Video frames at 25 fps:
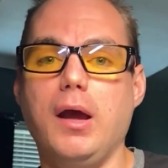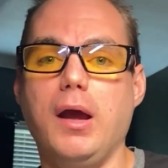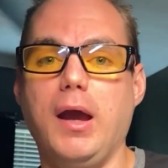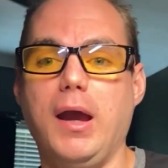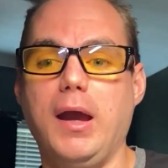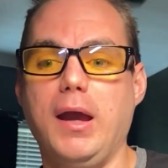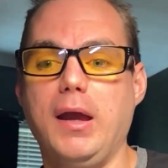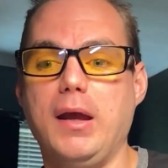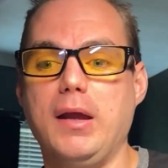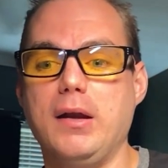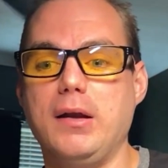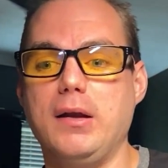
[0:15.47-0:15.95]

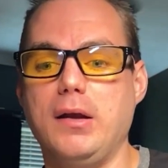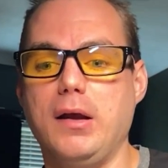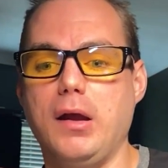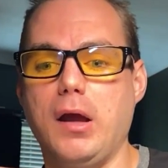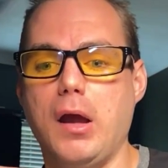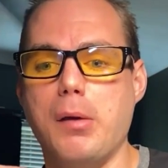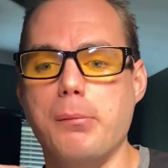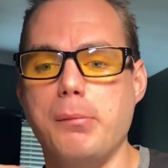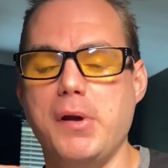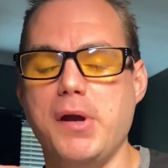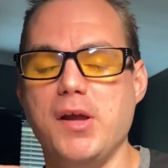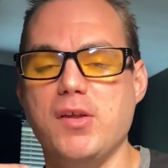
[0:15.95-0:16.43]
And
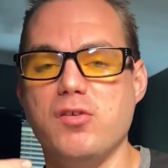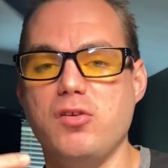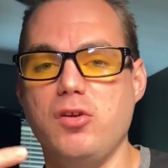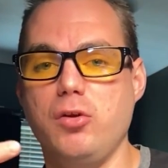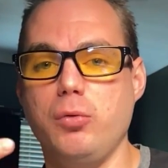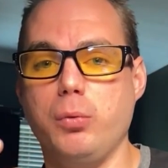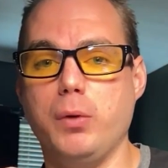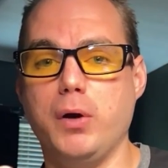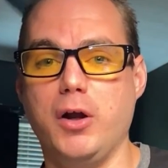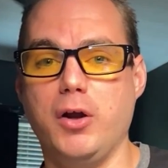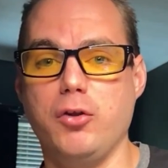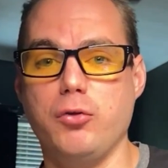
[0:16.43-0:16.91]
it makes it
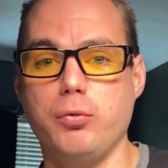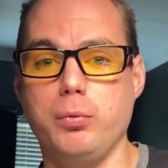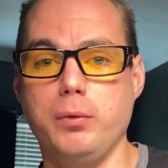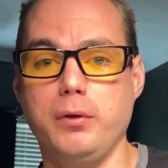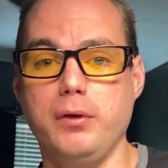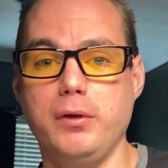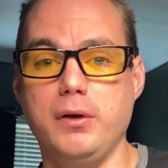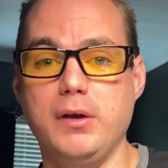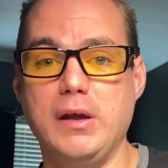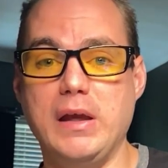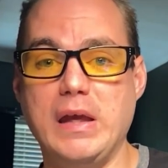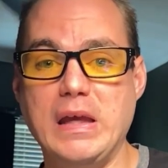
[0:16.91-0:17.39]
to where it's
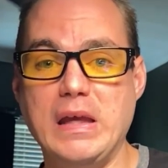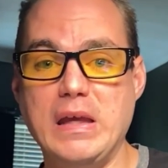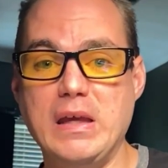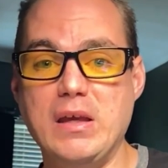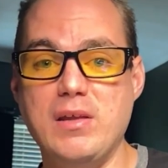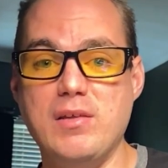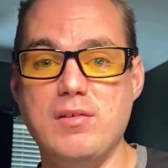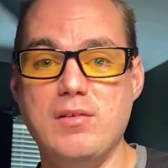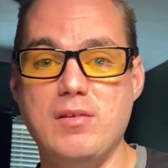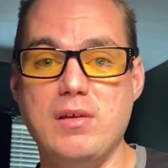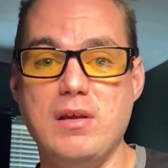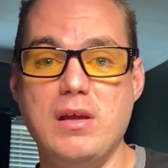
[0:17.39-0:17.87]
really
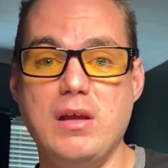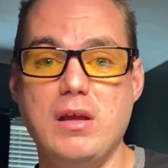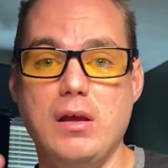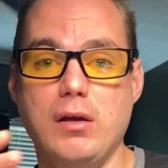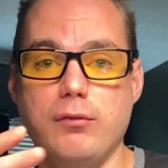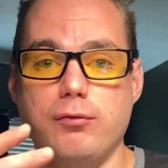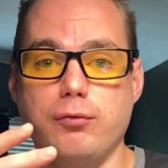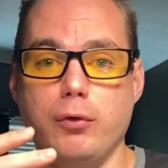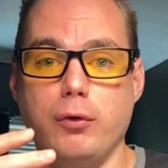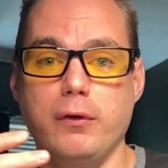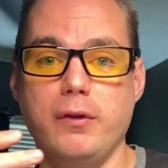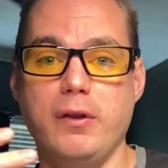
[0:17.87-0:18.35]
easy
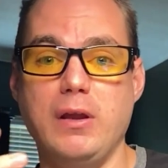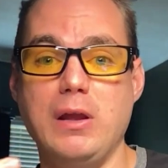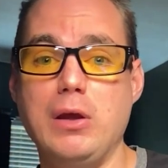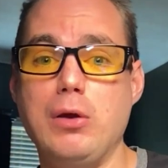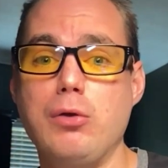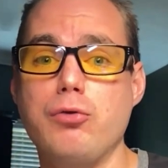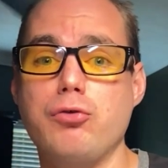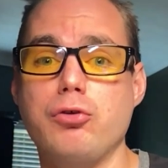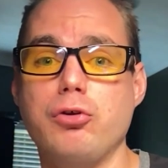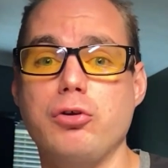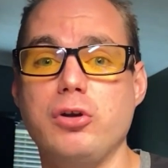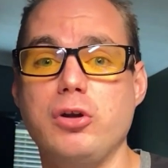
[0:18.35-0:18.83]
for the
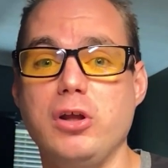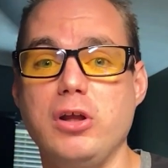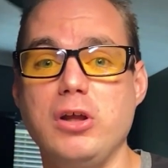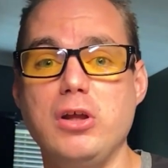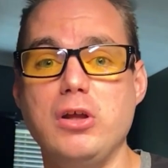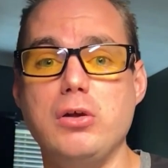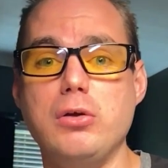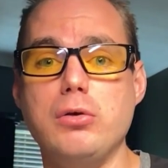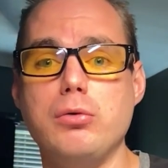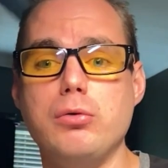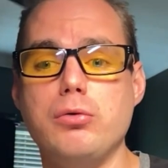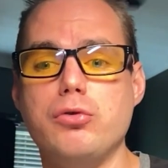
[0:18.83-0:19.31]
user to
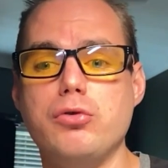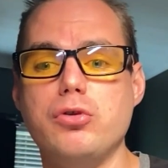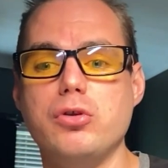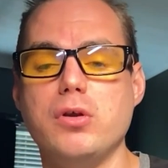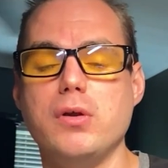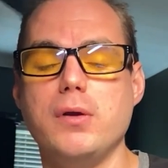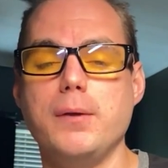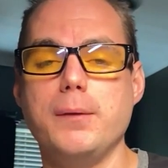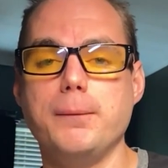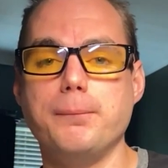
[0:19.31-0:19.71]
use